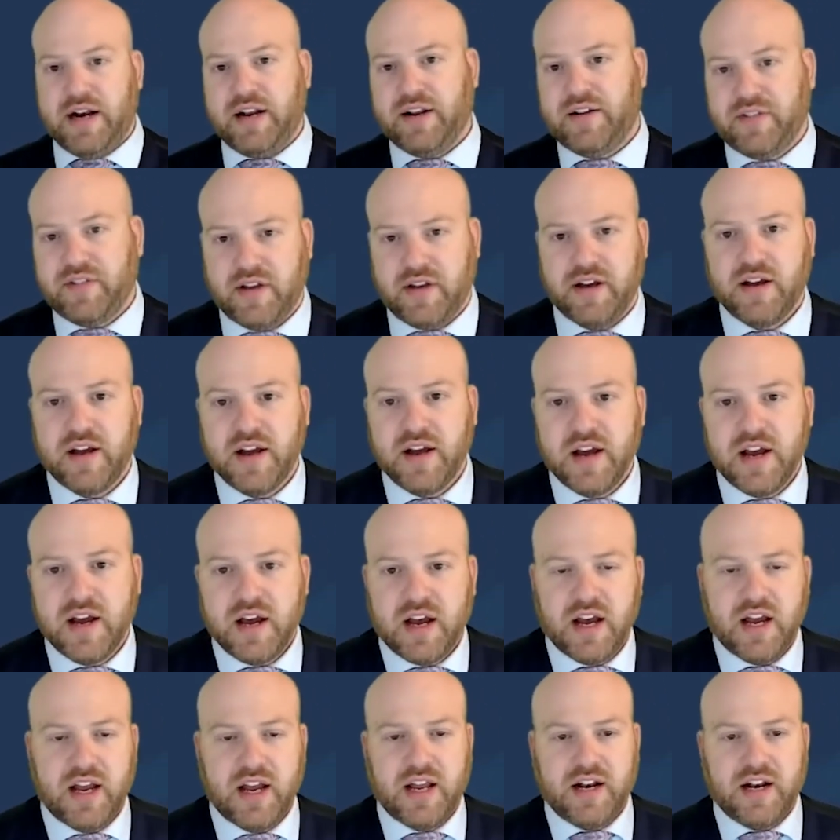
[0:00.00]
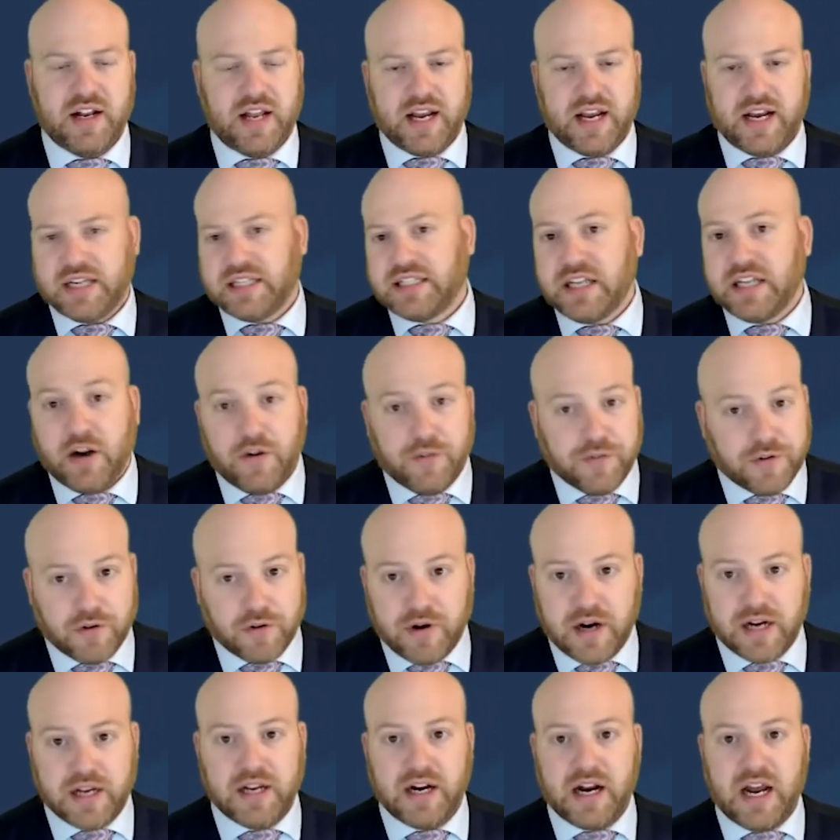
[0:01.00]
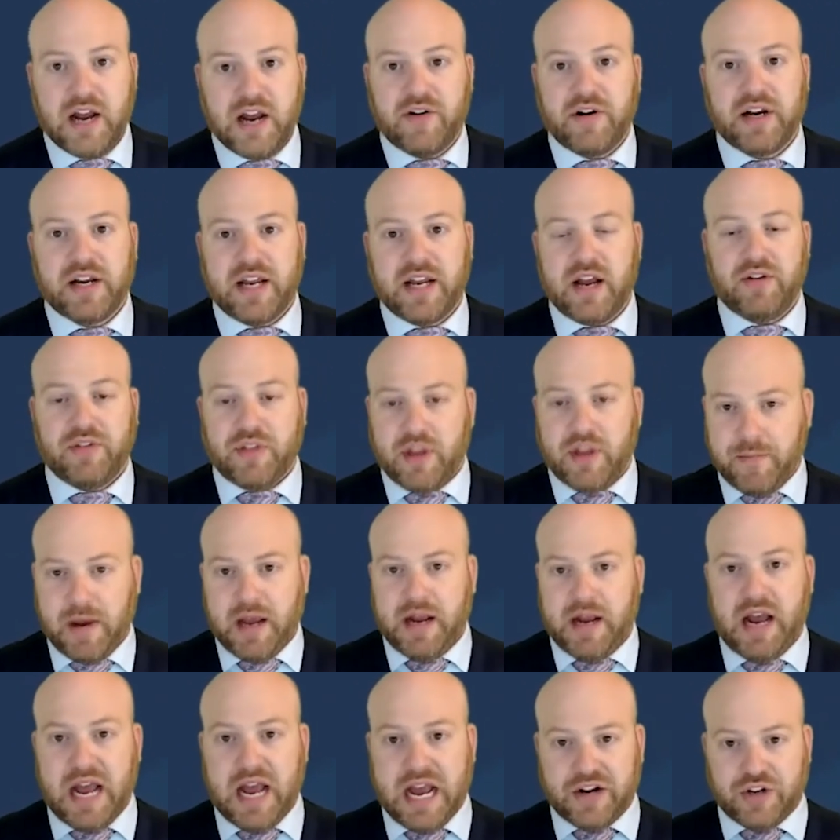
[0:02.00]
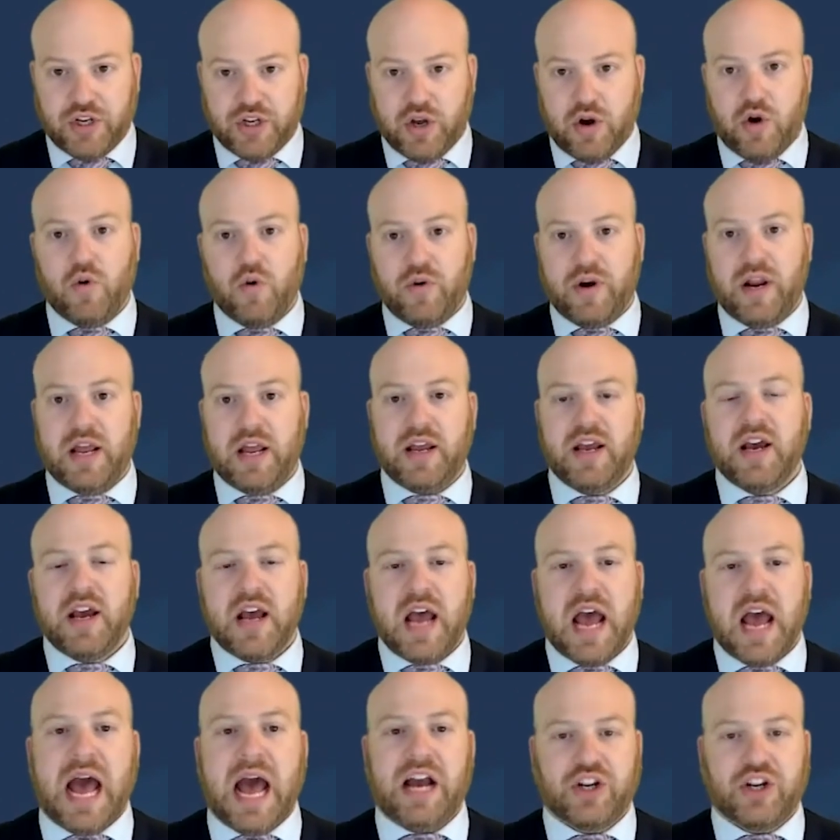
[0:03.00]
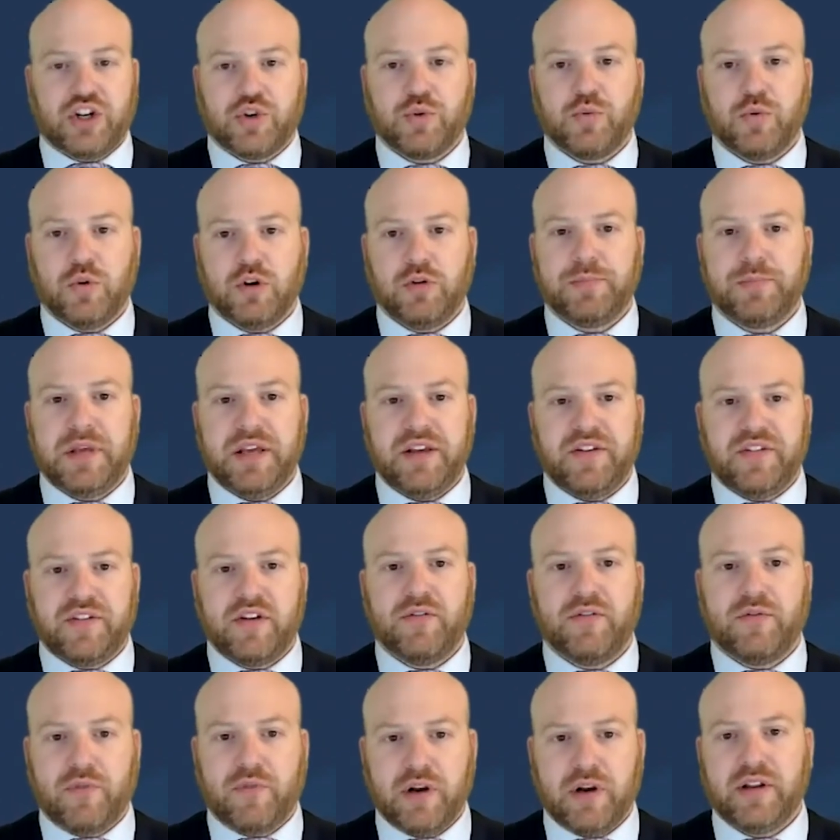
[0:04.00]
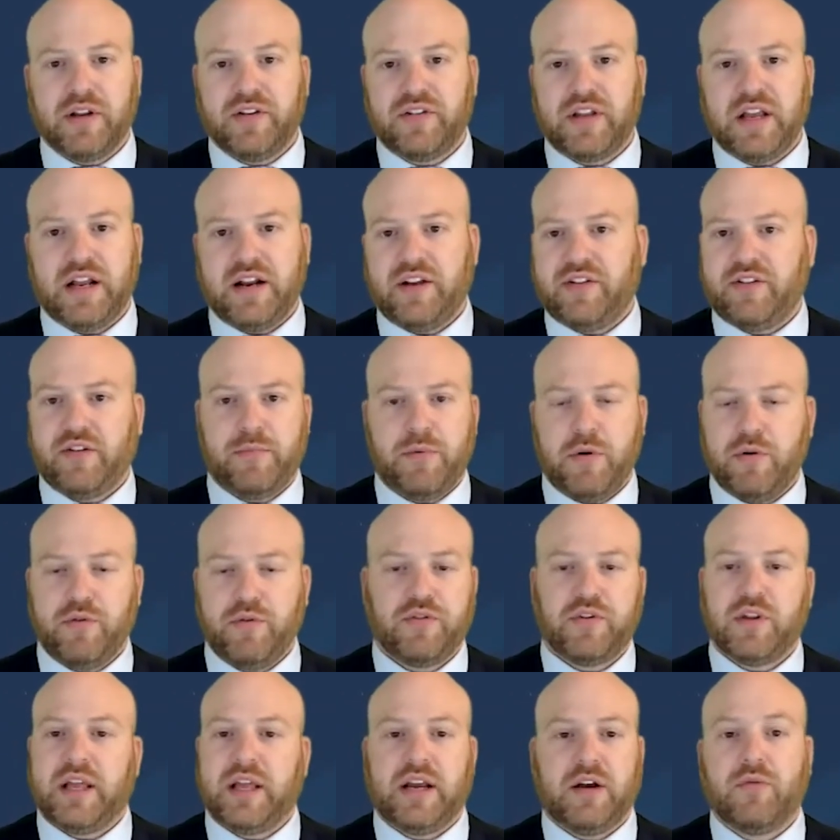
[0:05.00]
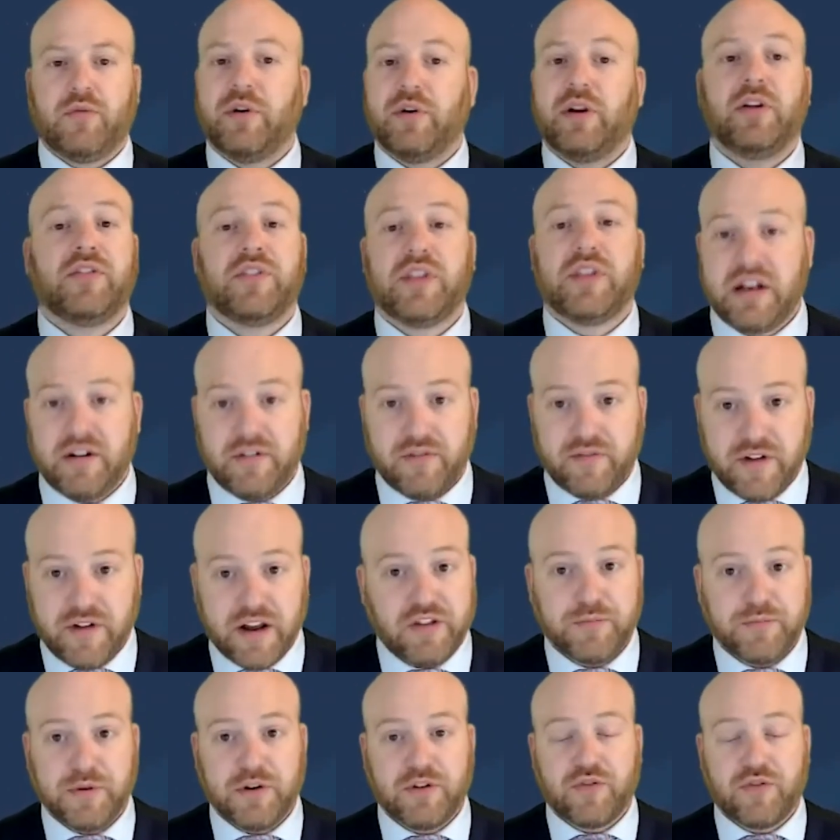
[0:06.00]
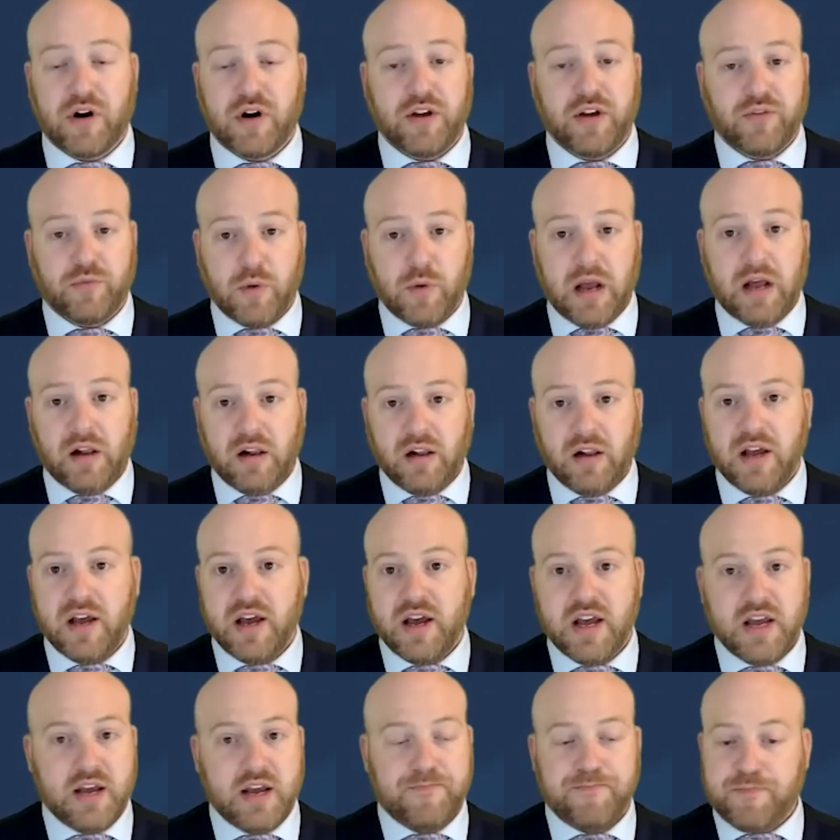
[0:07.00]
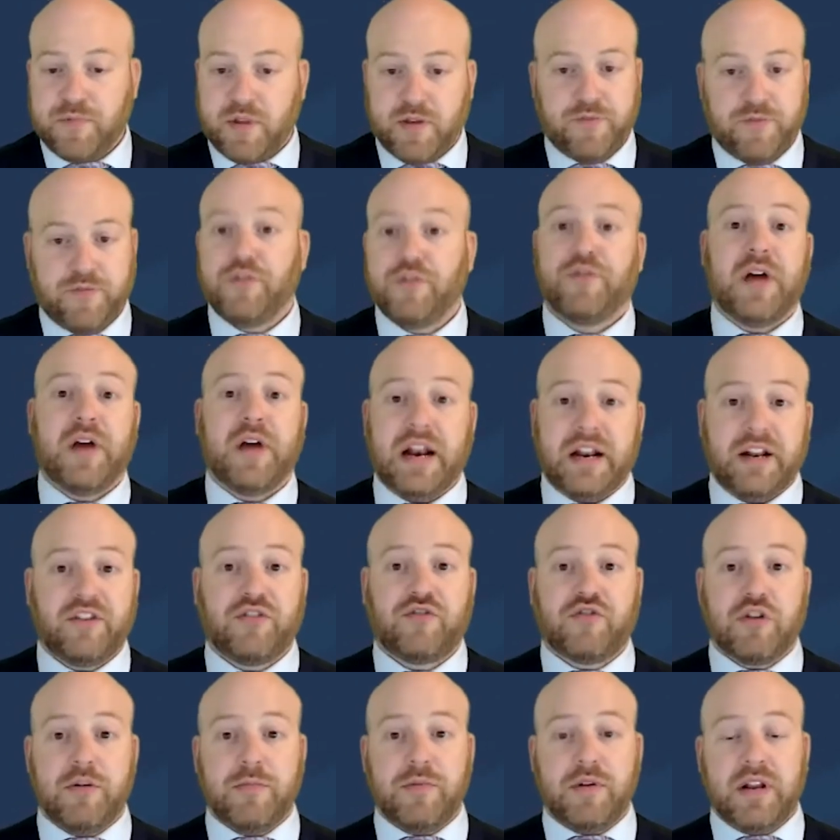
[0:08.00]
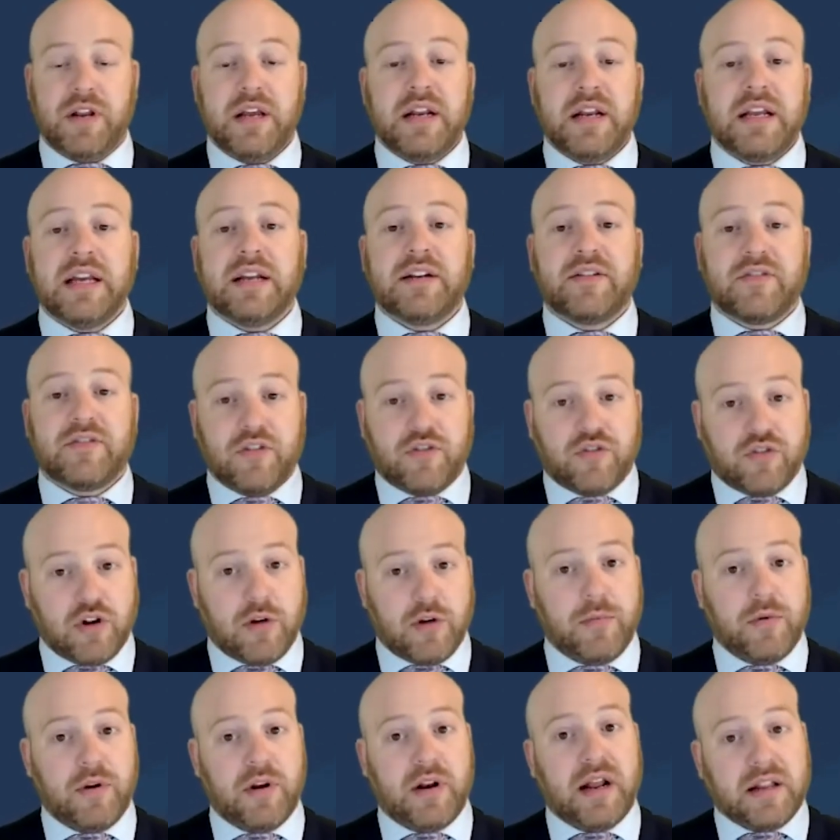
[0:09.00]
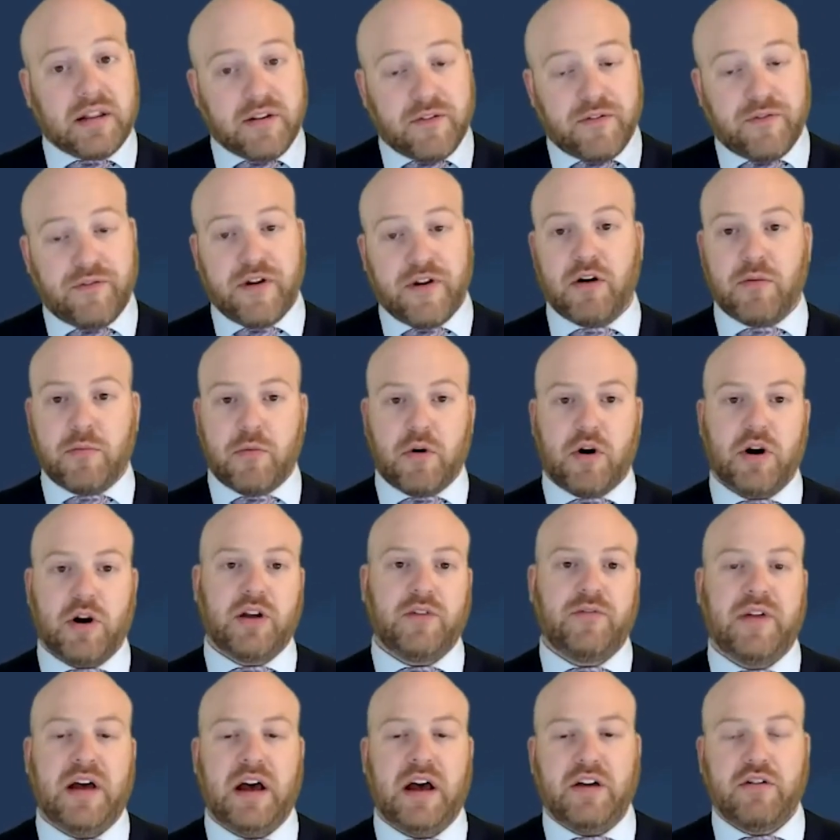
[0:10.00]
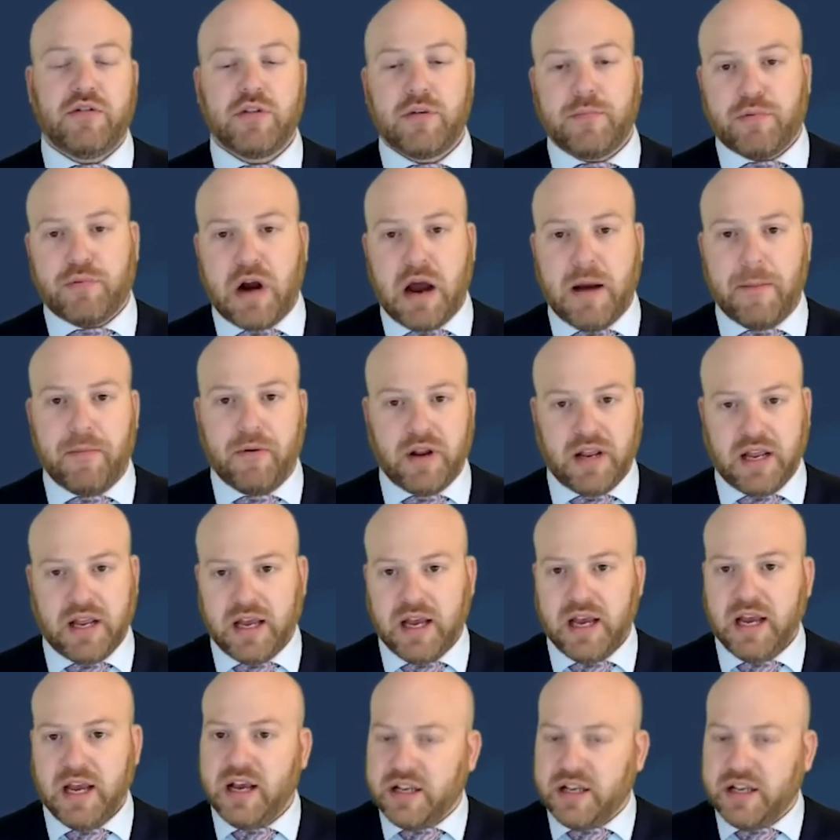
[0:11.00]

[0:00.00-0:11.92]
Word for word: It's a uh, in like a self-directed I R A account. They might actually own a actual piece of real estate as opposed to like a real estate investment trust. Well, if you've got to distribute it, it's distributed at the fair market value of the property.